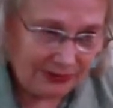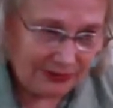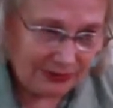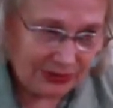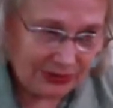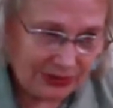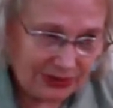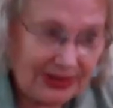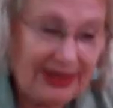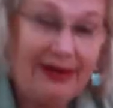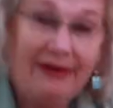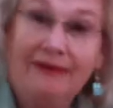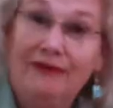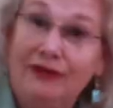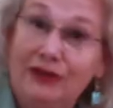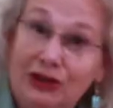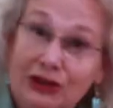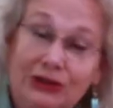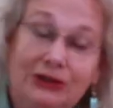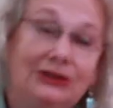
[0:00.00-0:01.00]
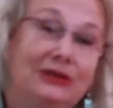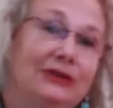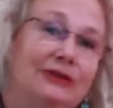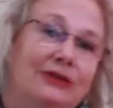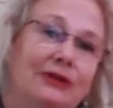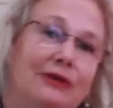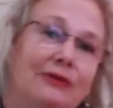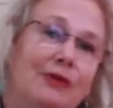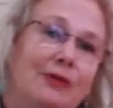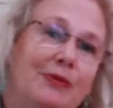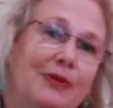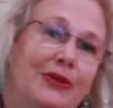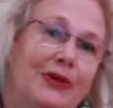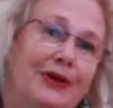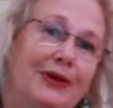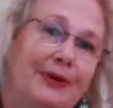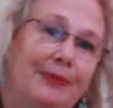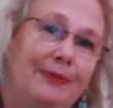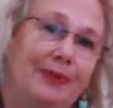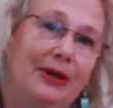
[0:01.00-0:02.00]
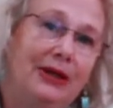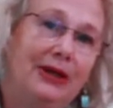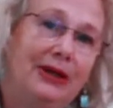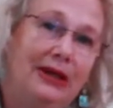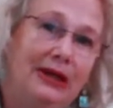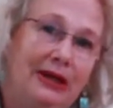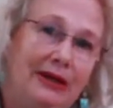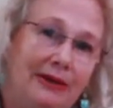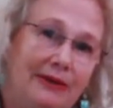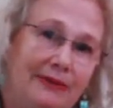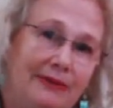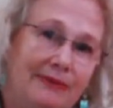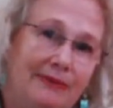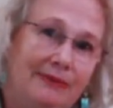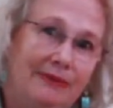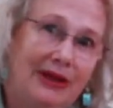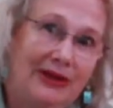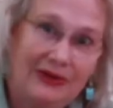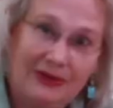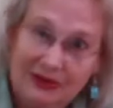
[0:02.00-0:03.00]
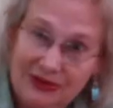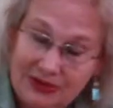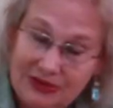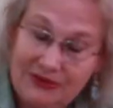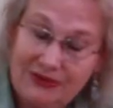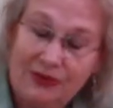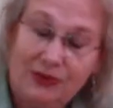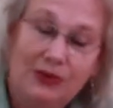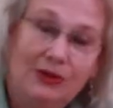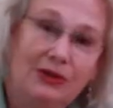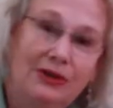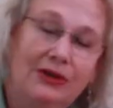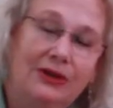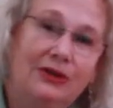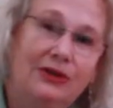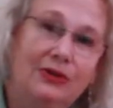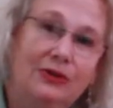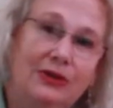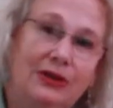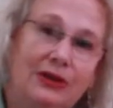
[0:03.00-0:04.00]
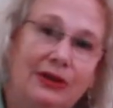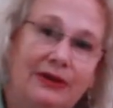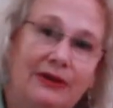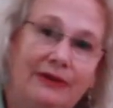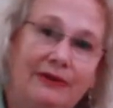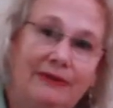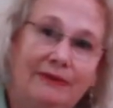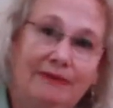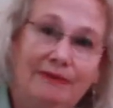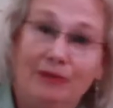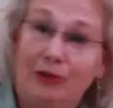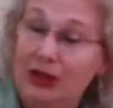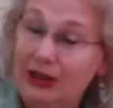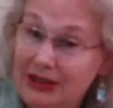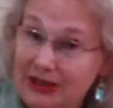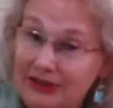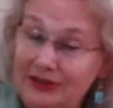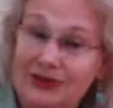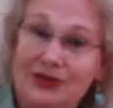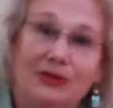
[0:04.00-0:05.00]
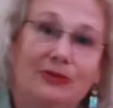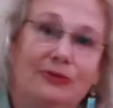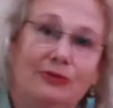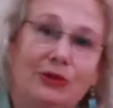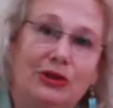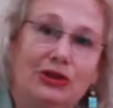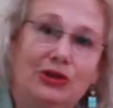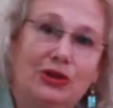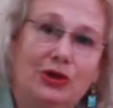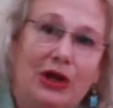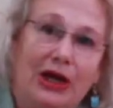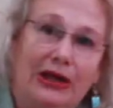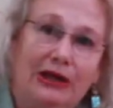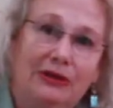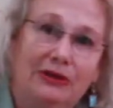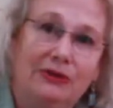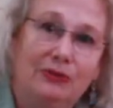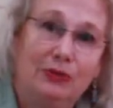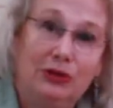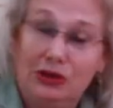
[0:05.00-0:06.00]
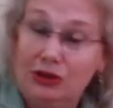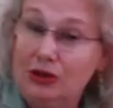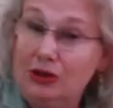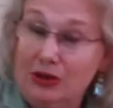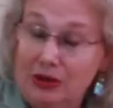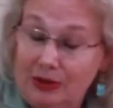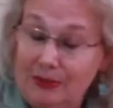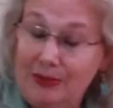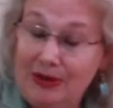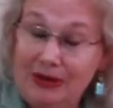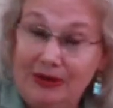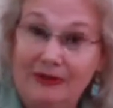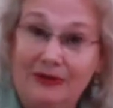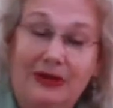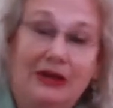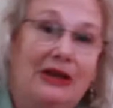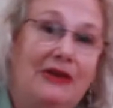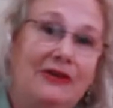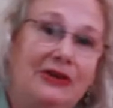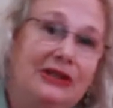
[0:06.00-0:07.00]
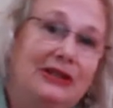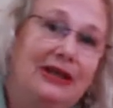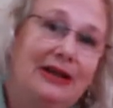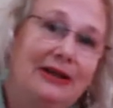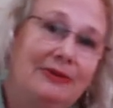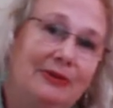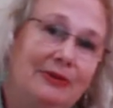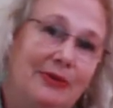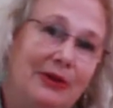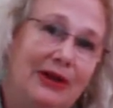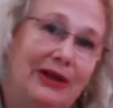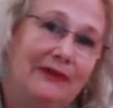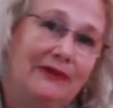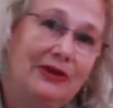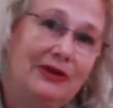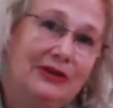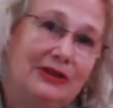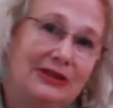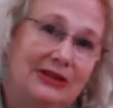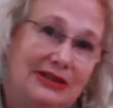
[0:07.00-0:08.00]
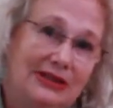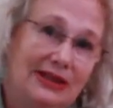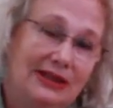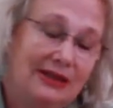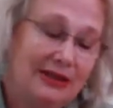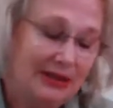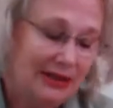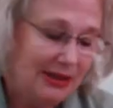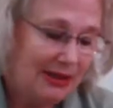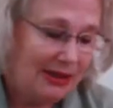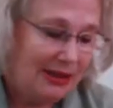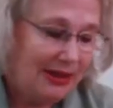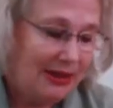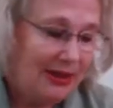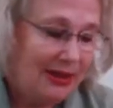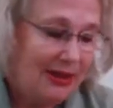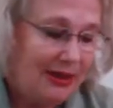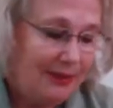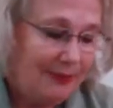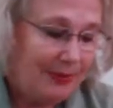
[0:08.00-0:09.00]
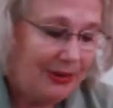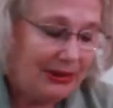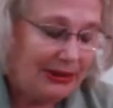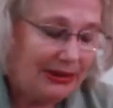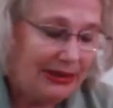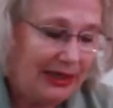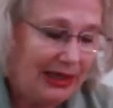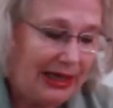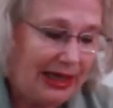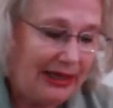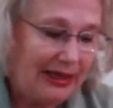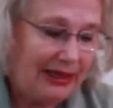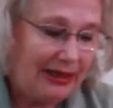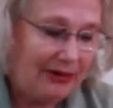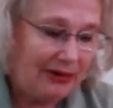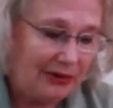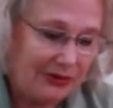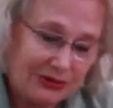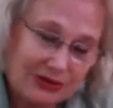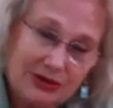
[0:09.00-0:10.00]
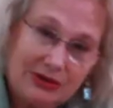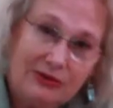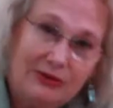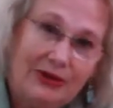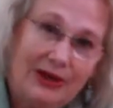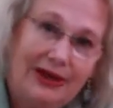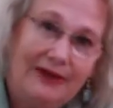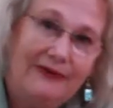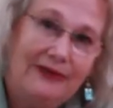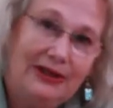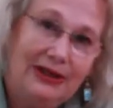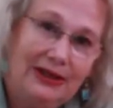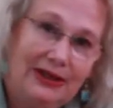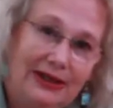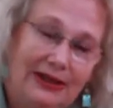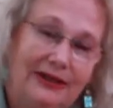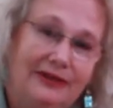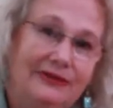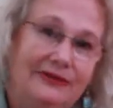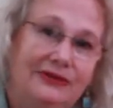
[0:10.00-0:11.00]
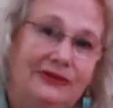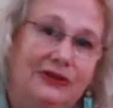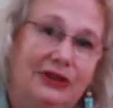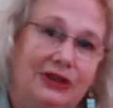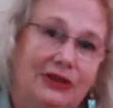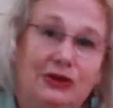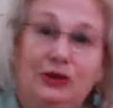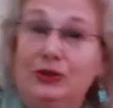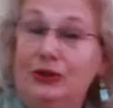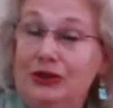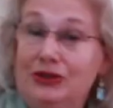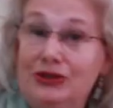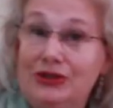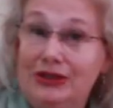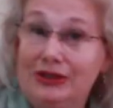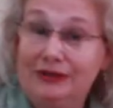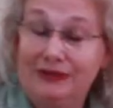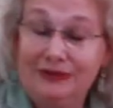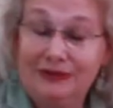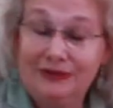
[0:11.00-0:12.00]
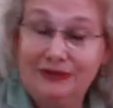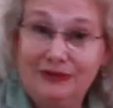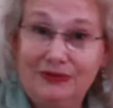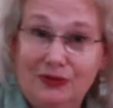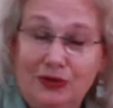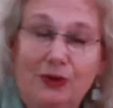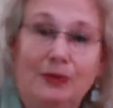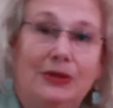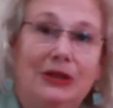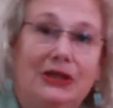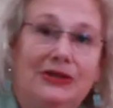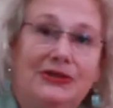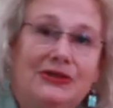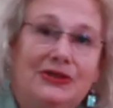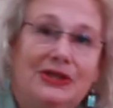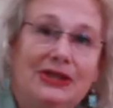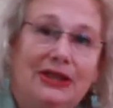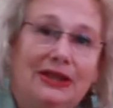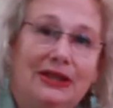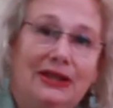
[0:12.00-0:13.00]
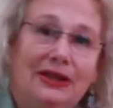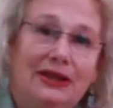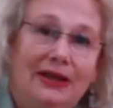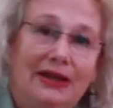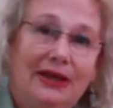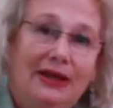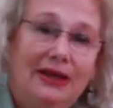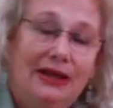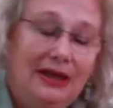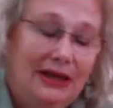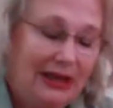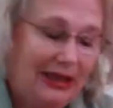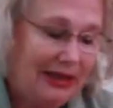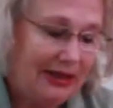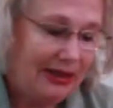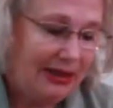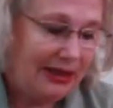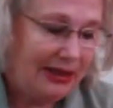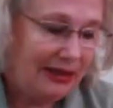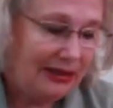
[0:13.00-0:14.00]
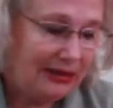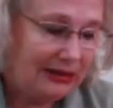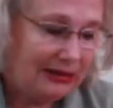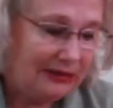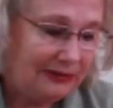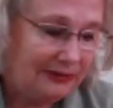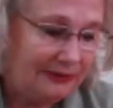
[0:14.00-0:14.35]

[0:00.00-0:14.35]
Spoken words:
safe, good aromatherapy methods for doing plugins, and which we'll talk about on another time, and we have on the site. But I also have a lot of do-it-yourself formulas that I